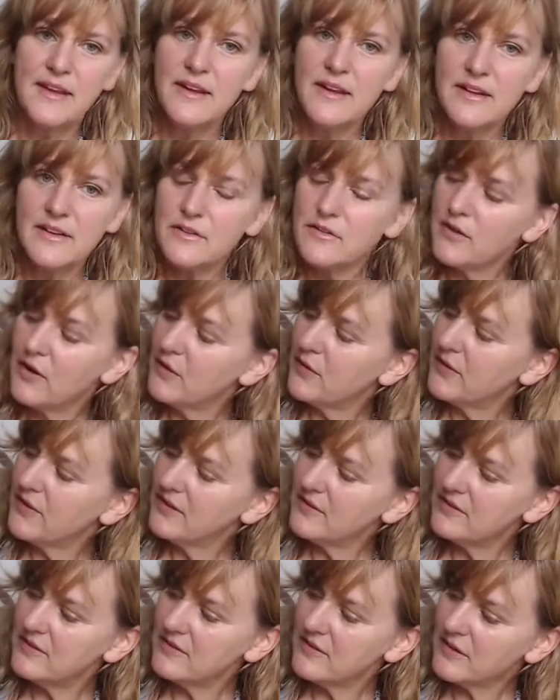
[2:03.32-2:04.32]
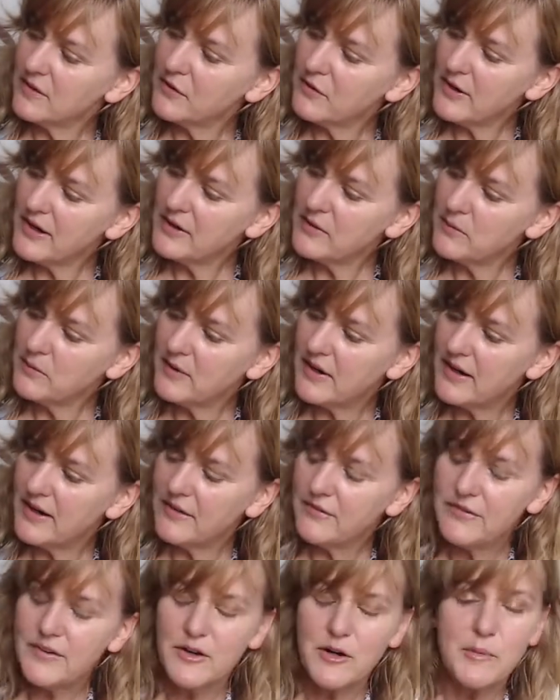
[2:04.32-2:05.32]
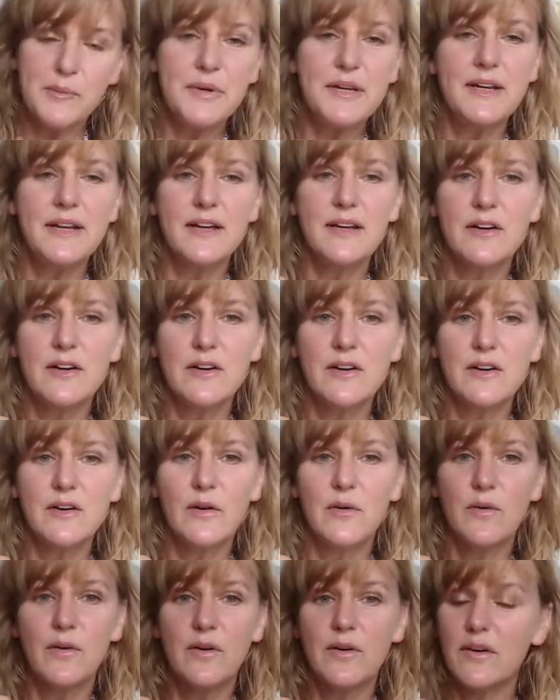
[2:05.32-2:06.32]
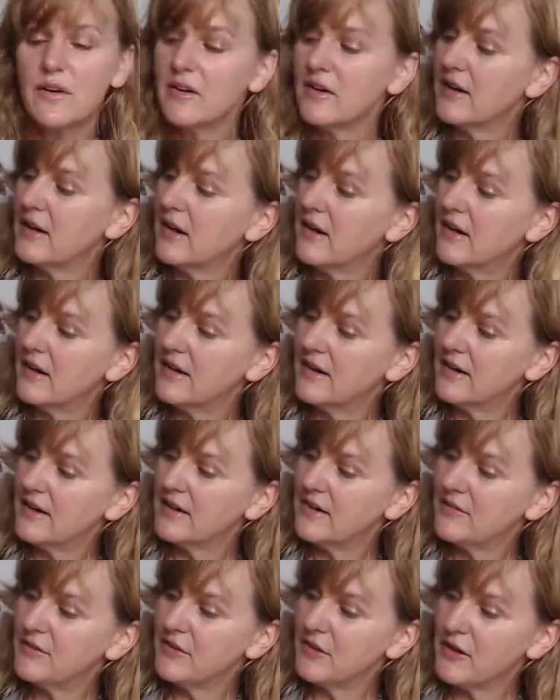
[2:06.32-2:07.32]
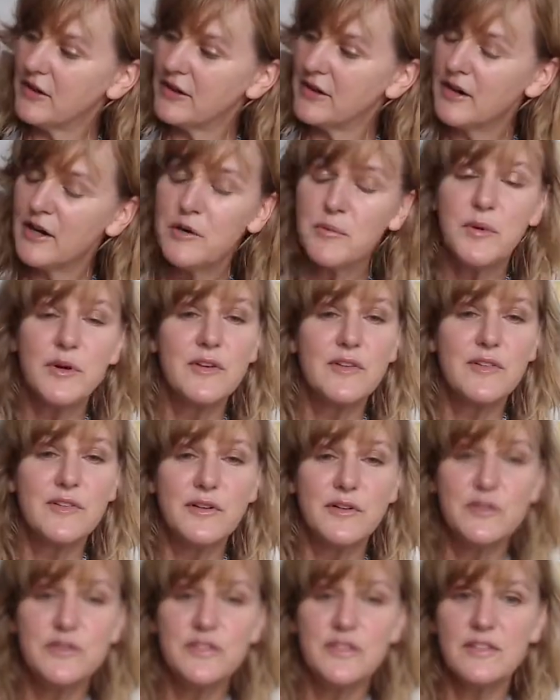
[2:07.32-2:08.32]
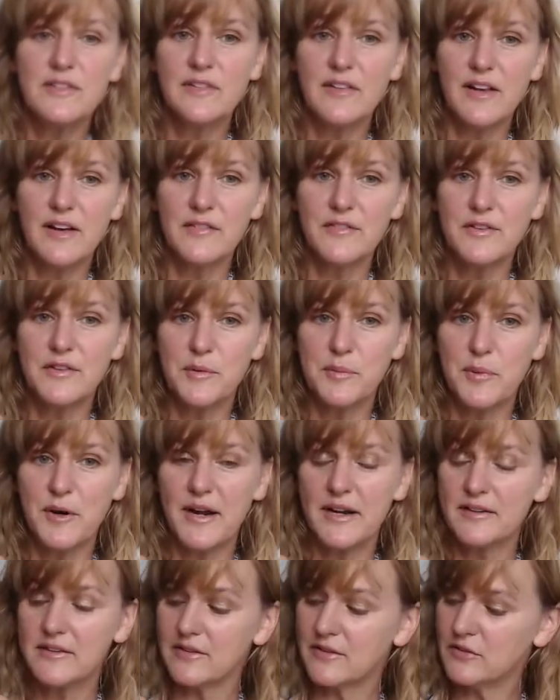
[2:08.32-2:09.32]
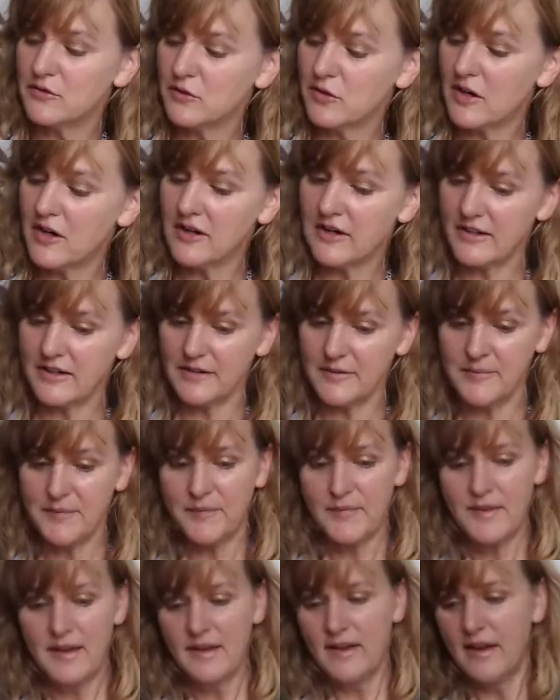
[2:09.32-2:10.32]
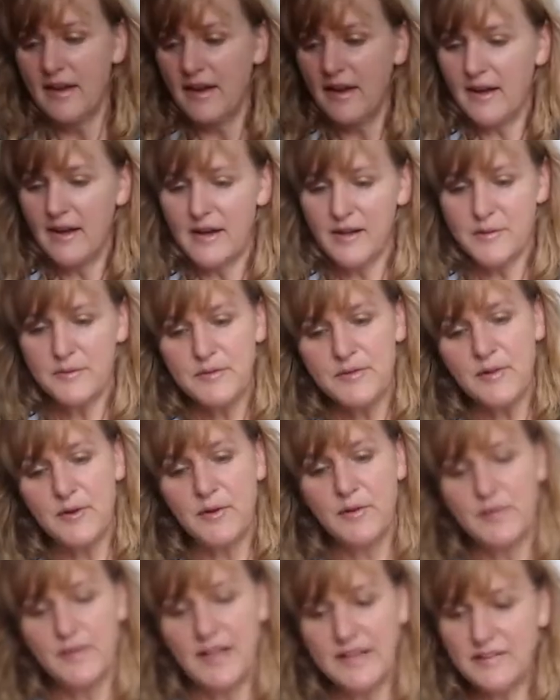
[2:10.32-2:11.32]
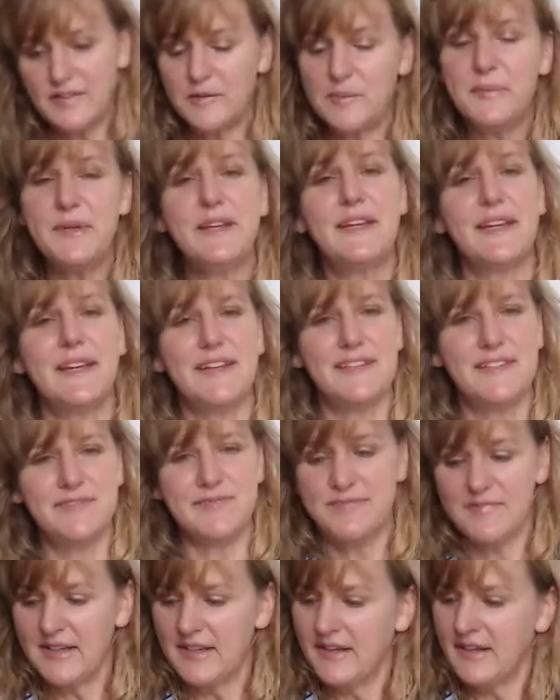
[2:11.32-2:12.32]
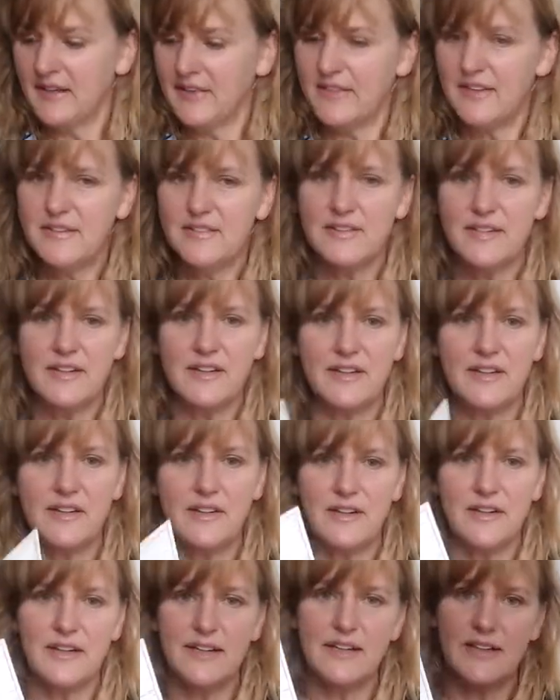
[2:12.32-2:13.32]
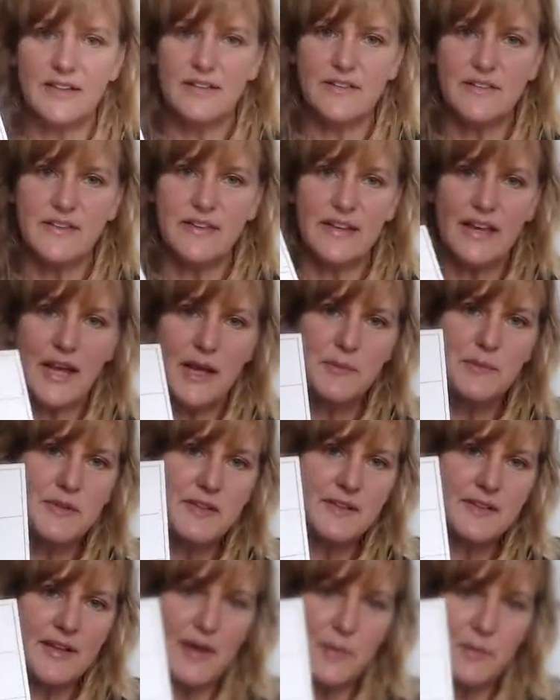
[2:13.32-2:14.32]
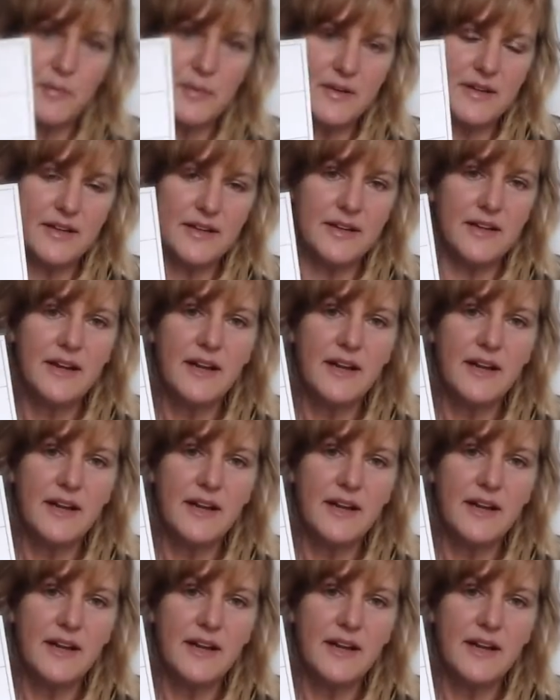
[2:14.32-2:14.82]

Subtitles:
So this is a great way if you're a beginner or if you're a young person who just loves to practice drawing. So let's begin. This here is the empty template.